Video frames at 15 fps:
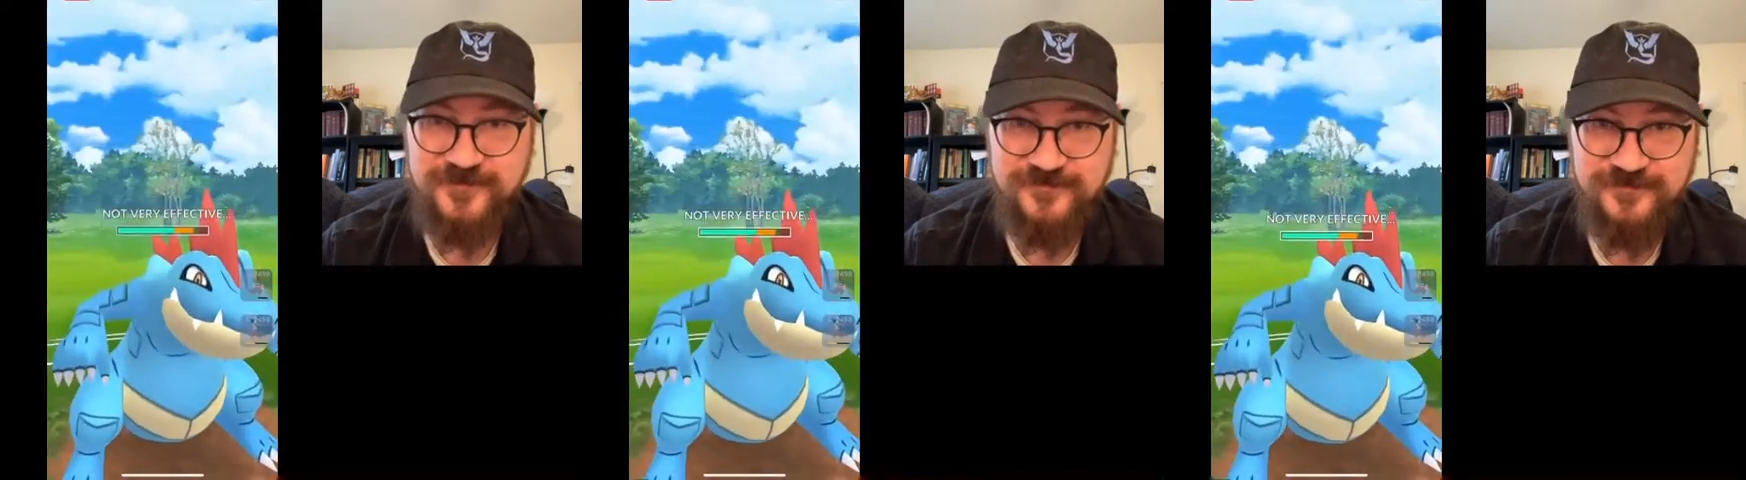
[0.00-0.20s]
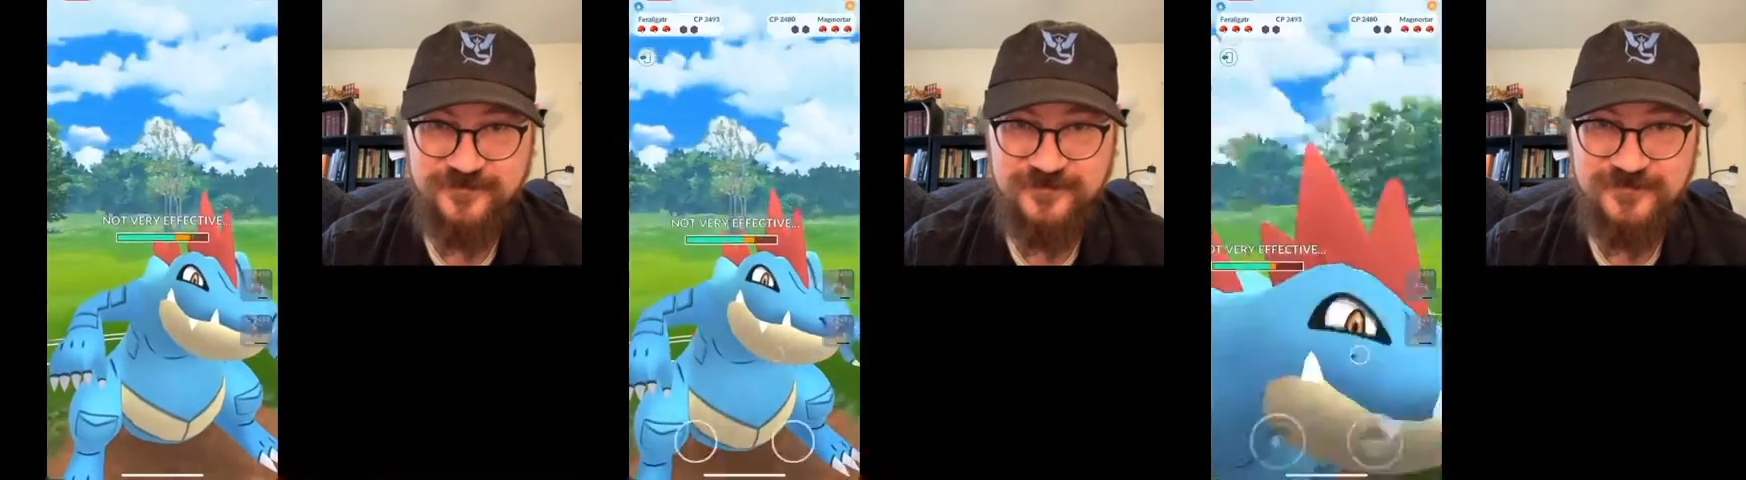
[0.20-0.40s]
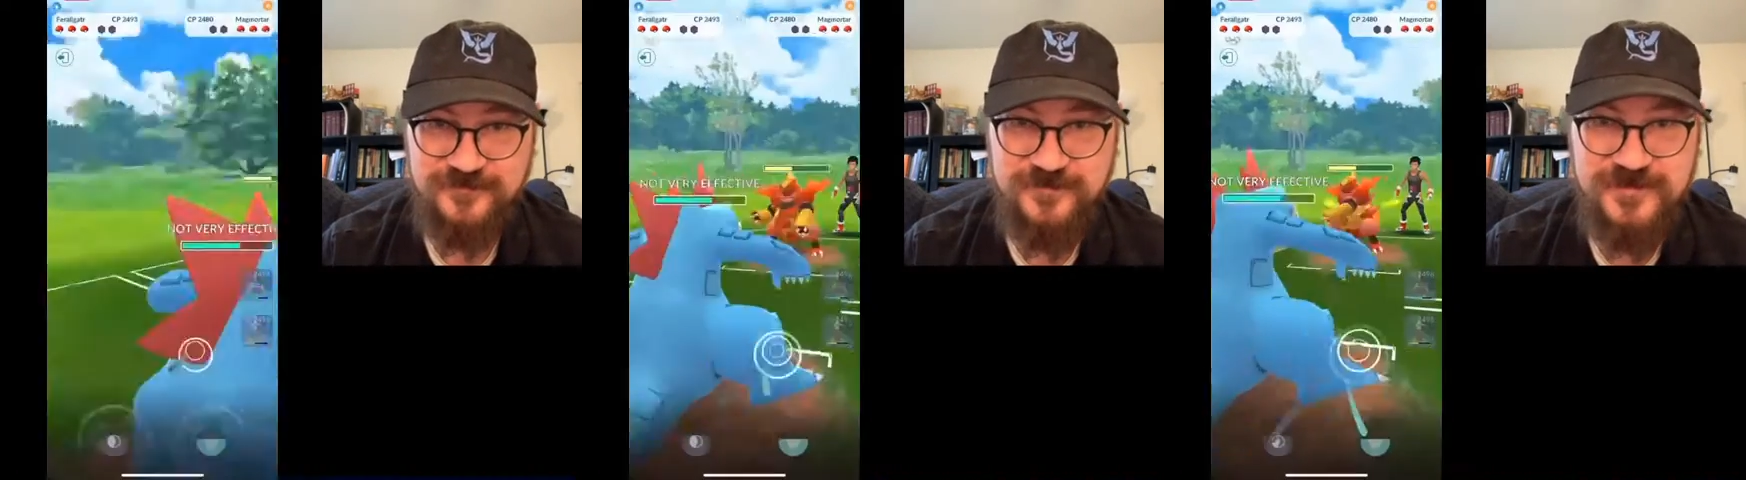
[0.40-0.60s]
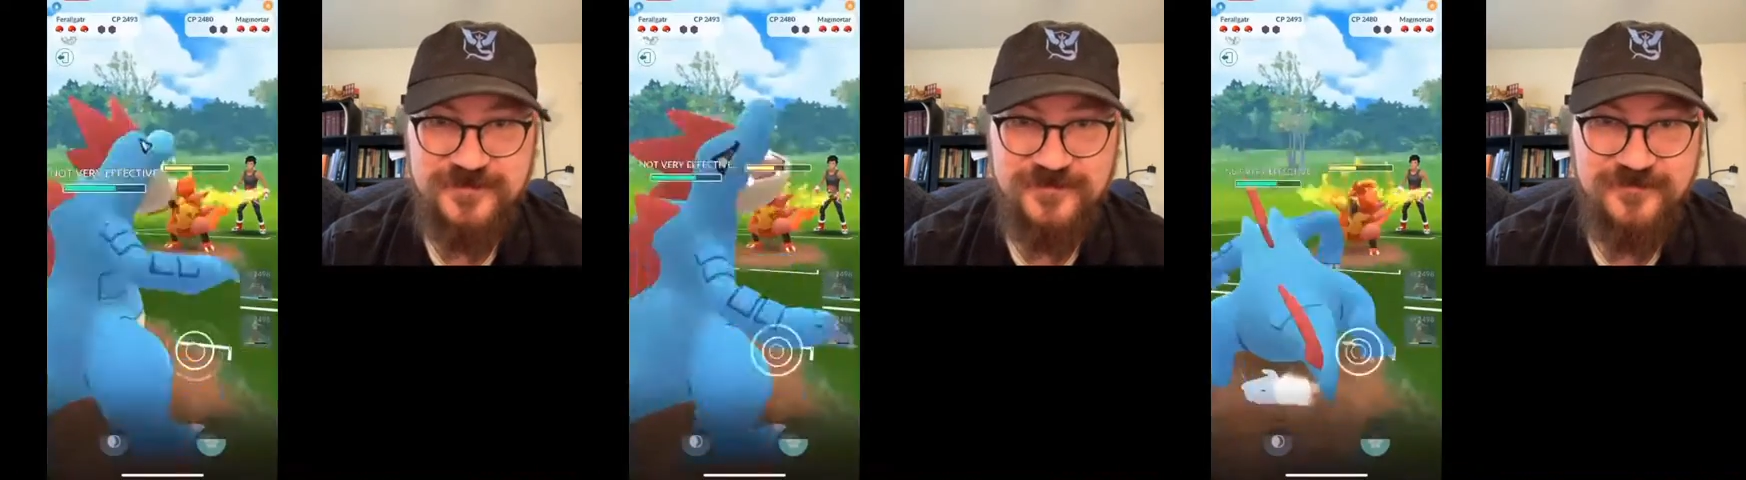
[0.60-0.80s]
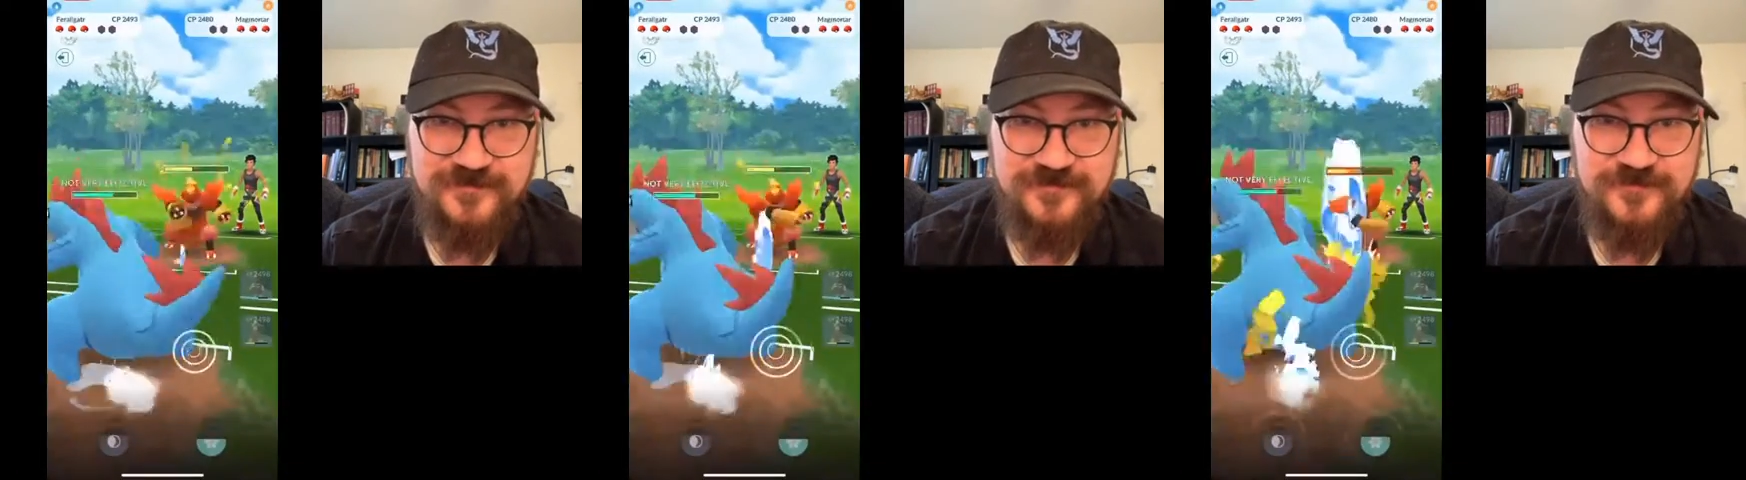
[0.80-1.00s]
so to
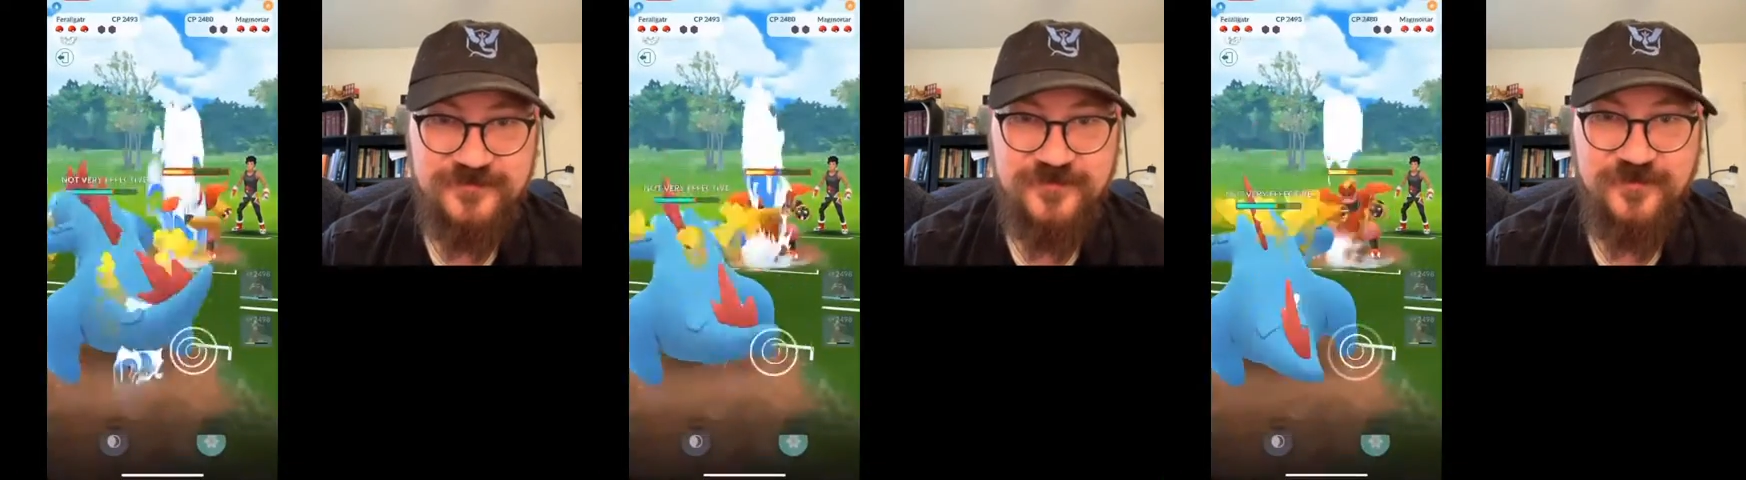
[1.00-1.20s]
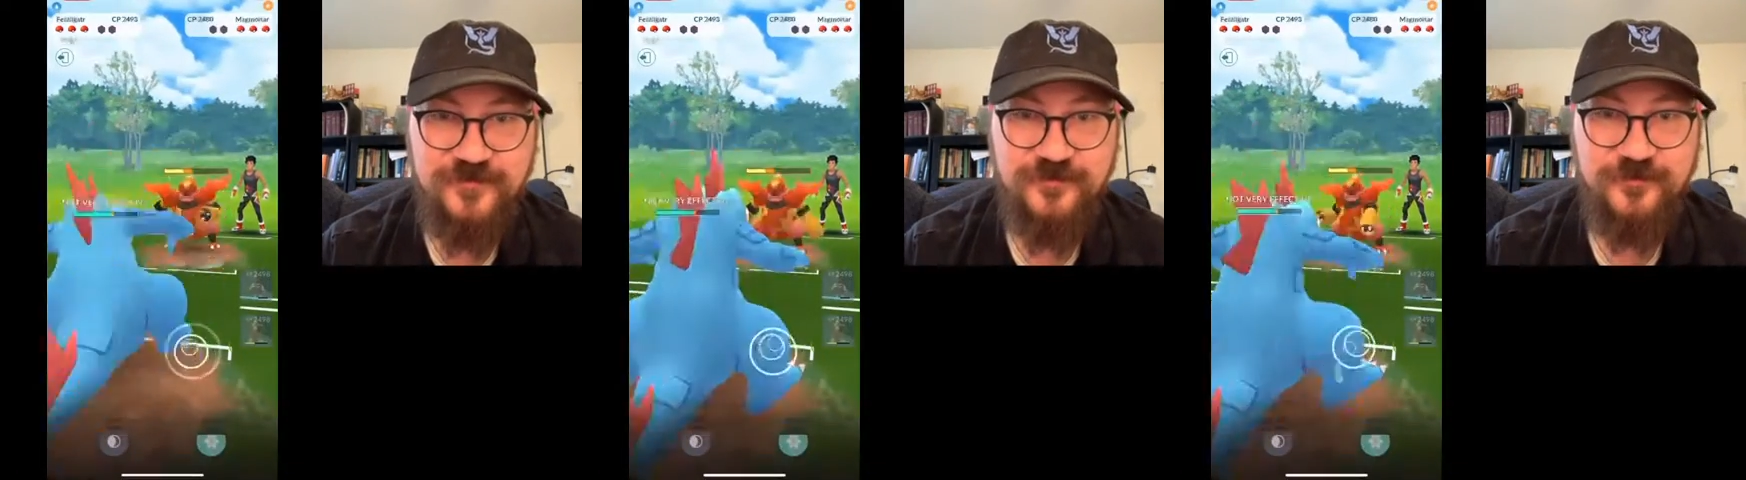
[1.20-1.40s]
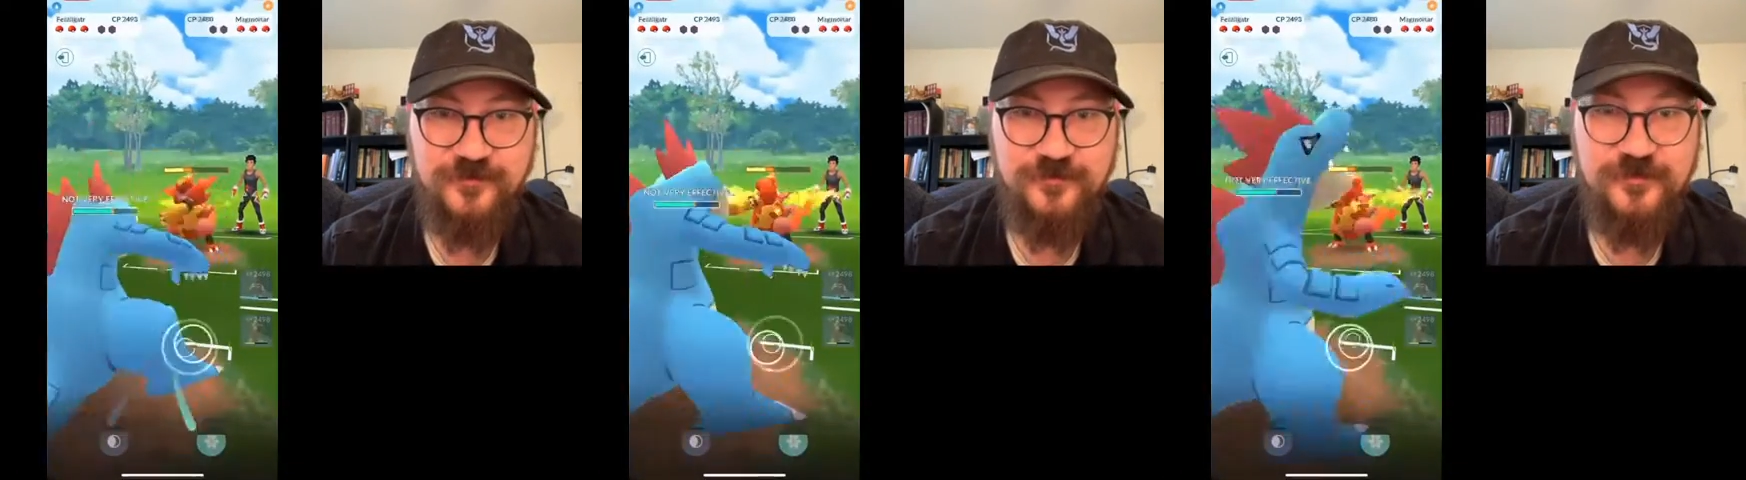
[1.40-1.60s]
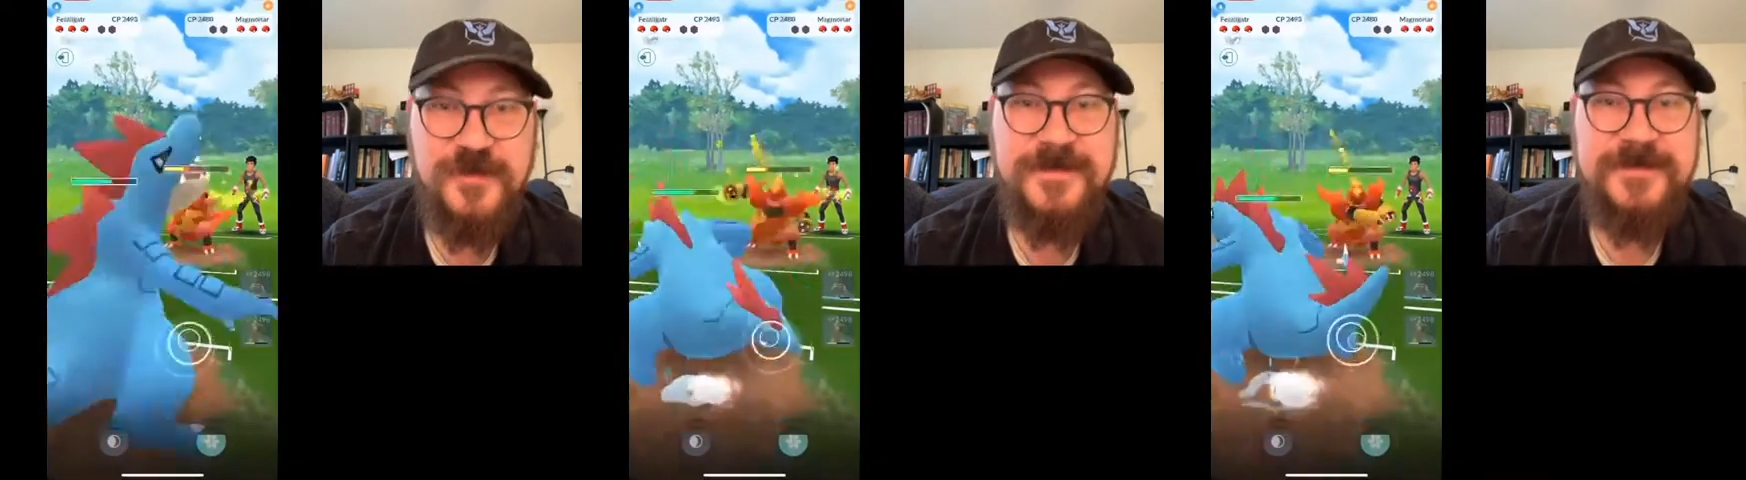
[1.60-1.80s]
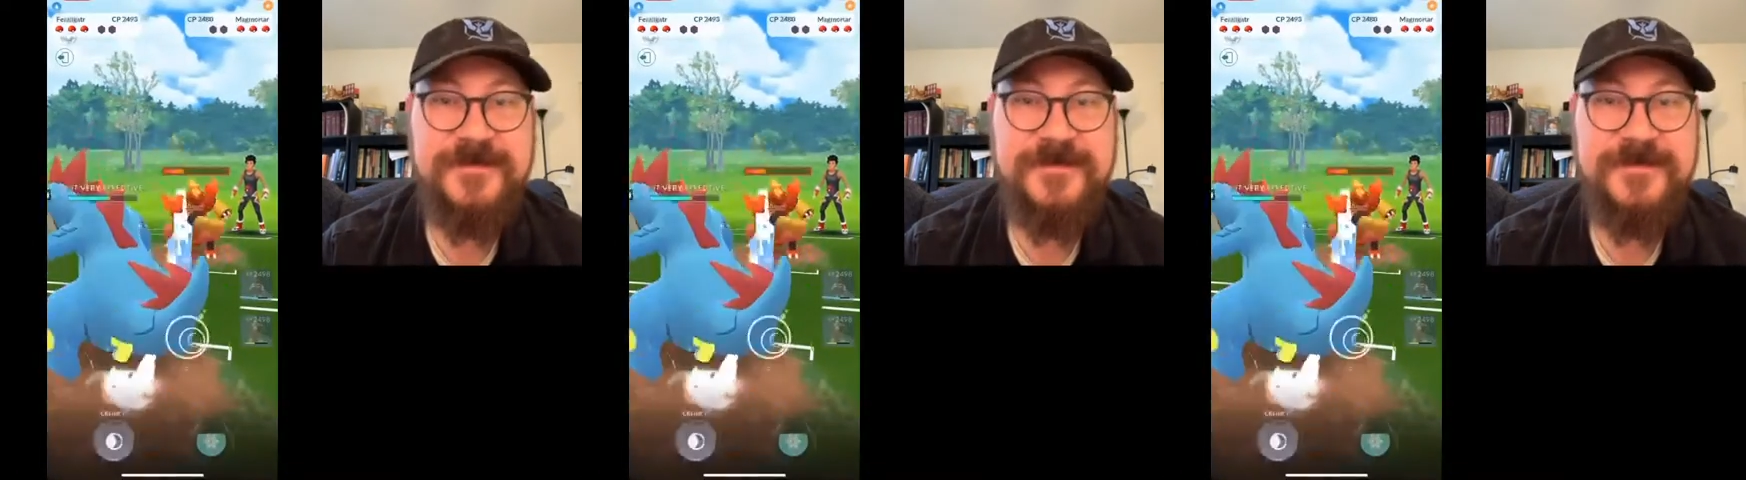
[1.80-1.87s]
speak. So